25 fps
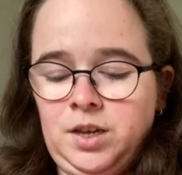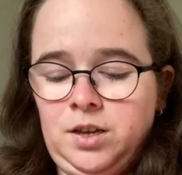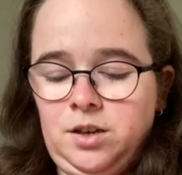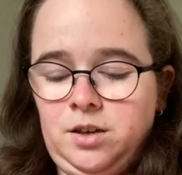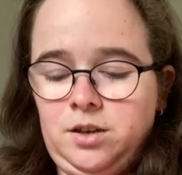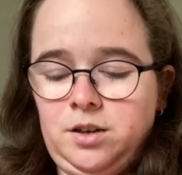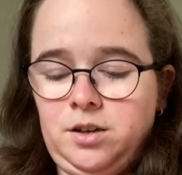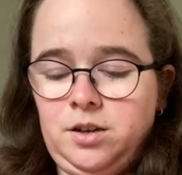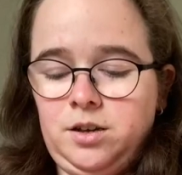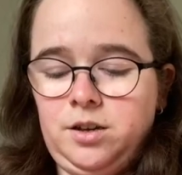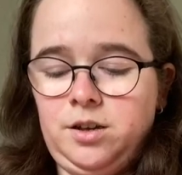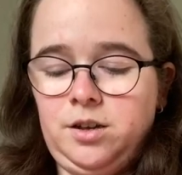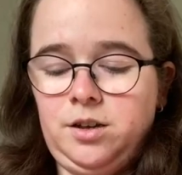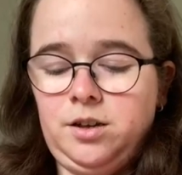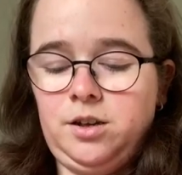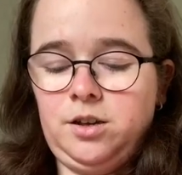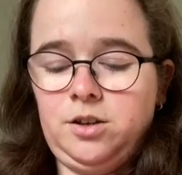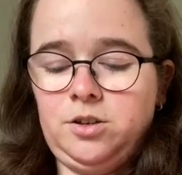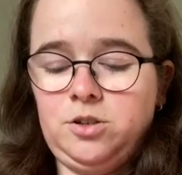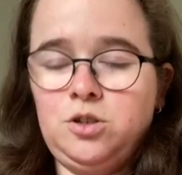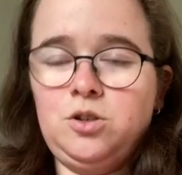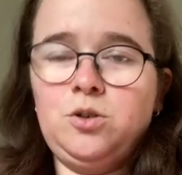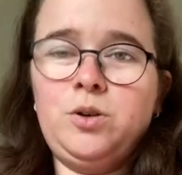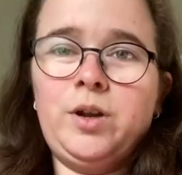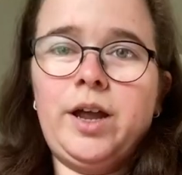
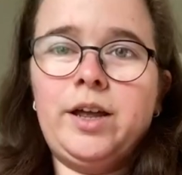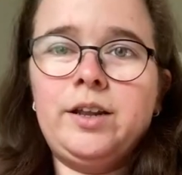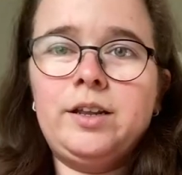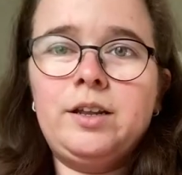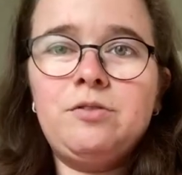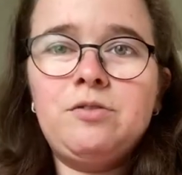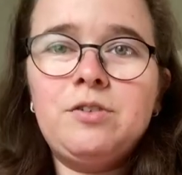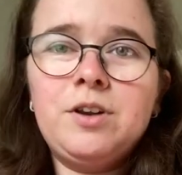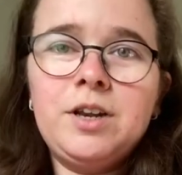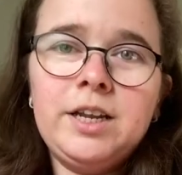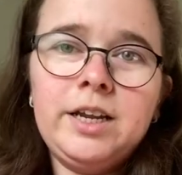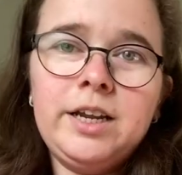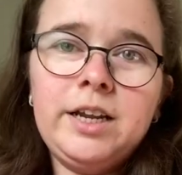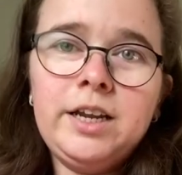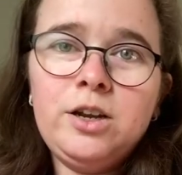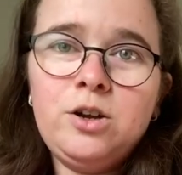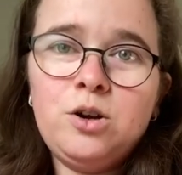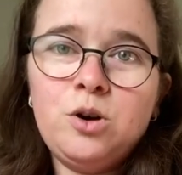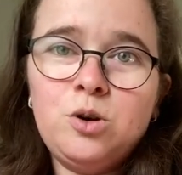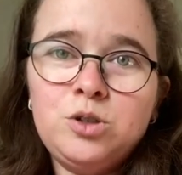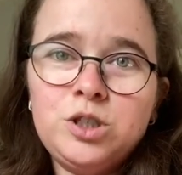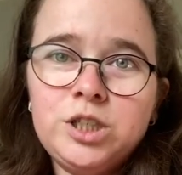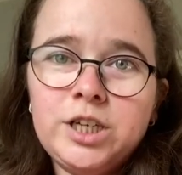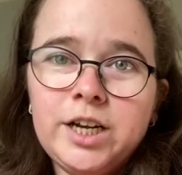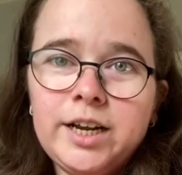So yeah, definitely
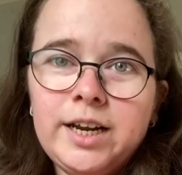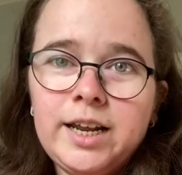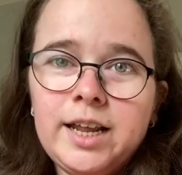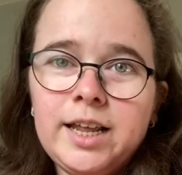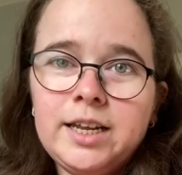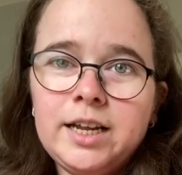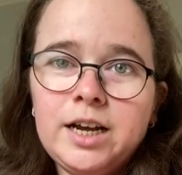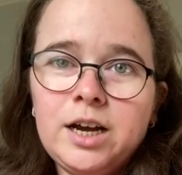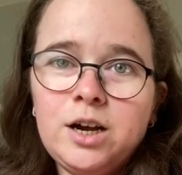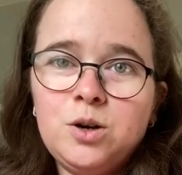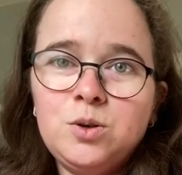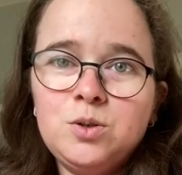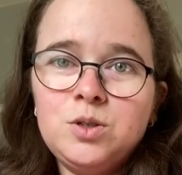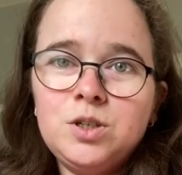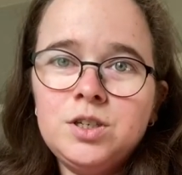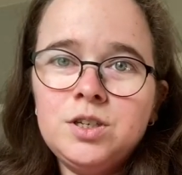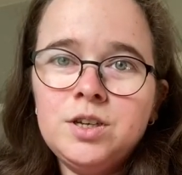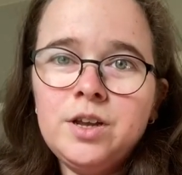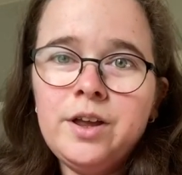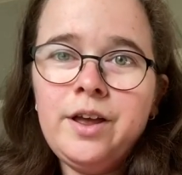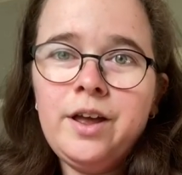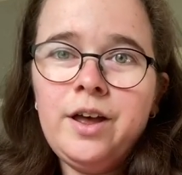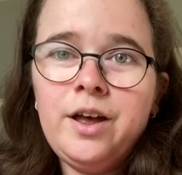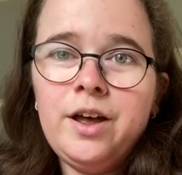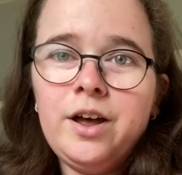go check that out
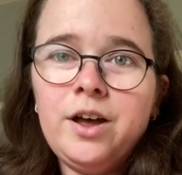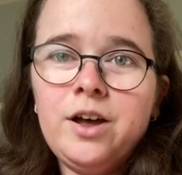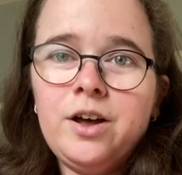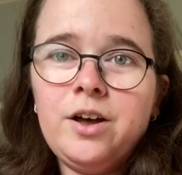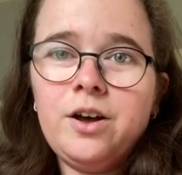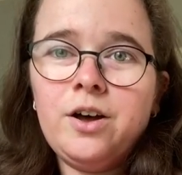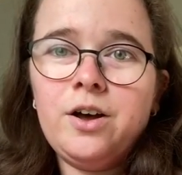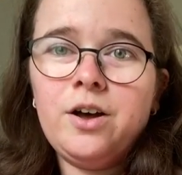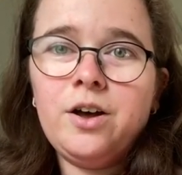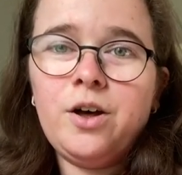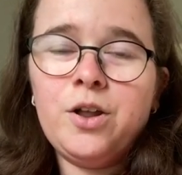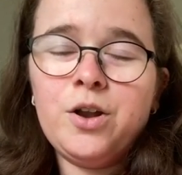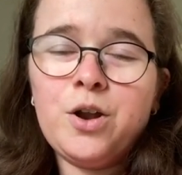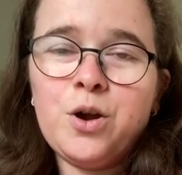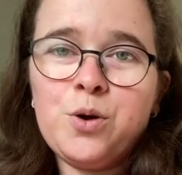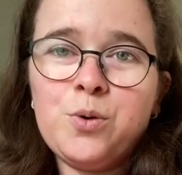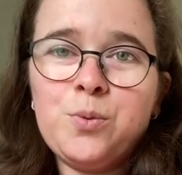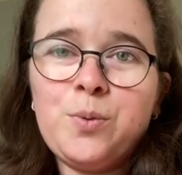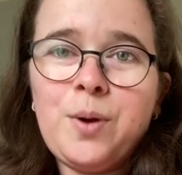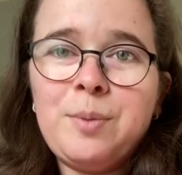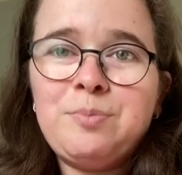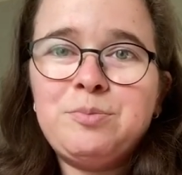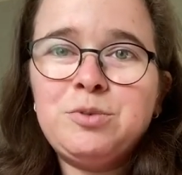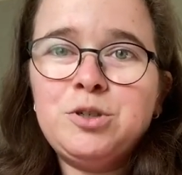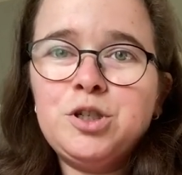on our
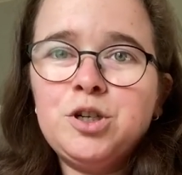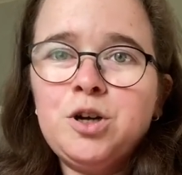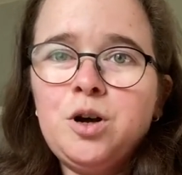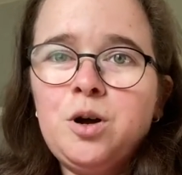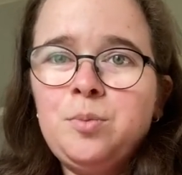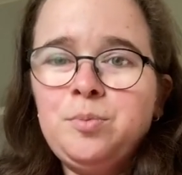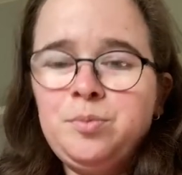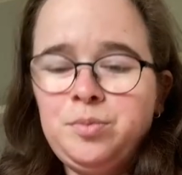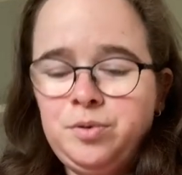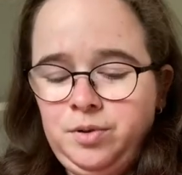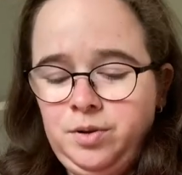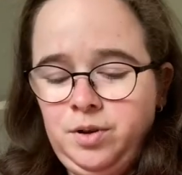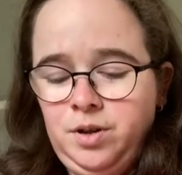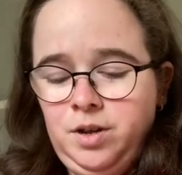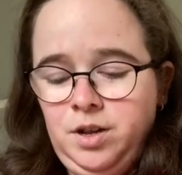web shop.